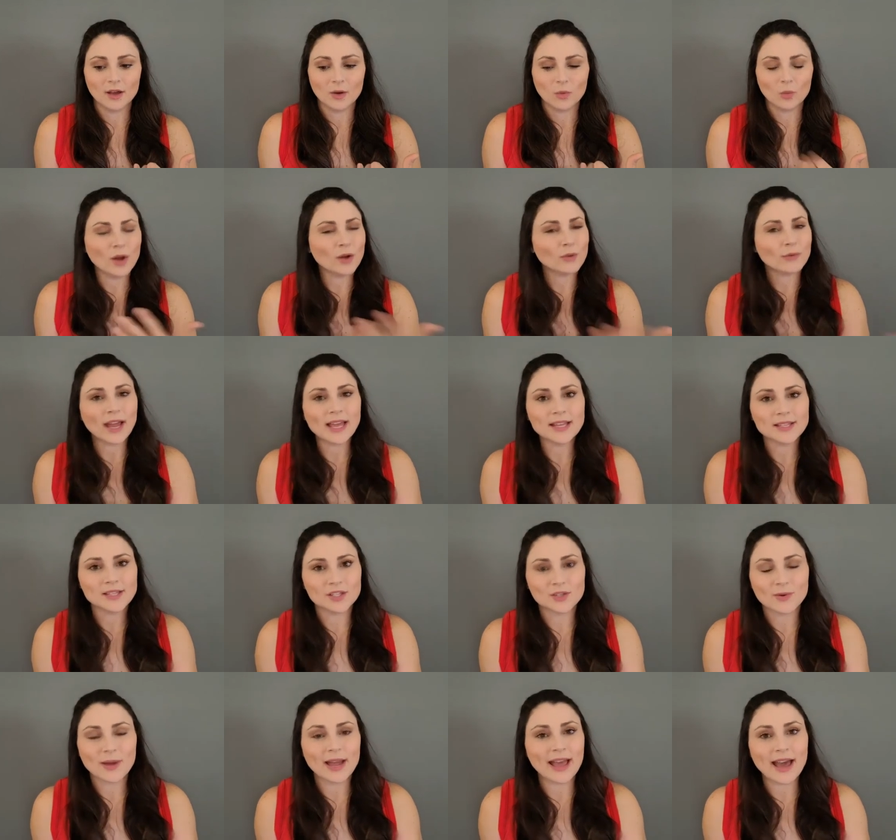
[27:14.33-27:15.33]
what rights
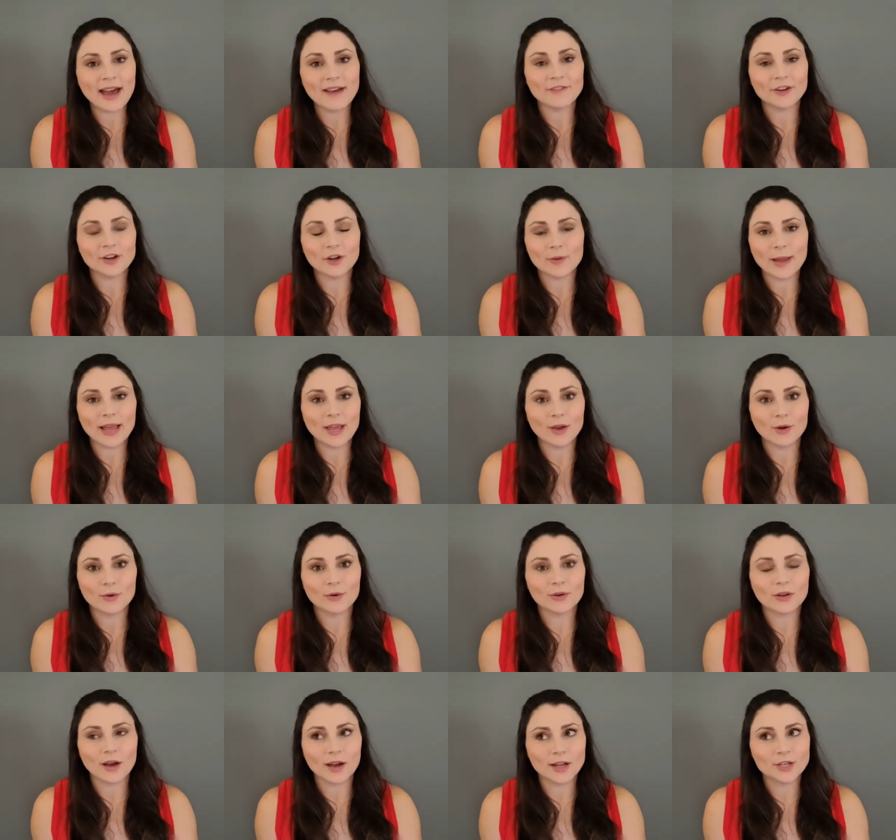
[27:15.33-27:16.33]
do I have under my
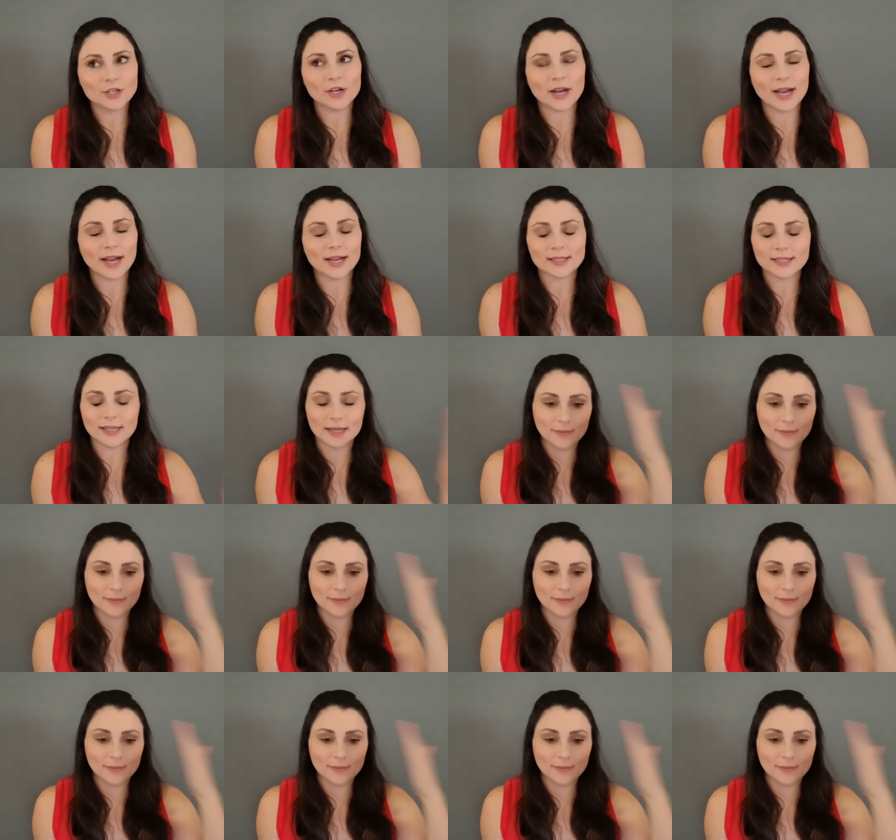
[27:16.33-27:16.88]
own contract?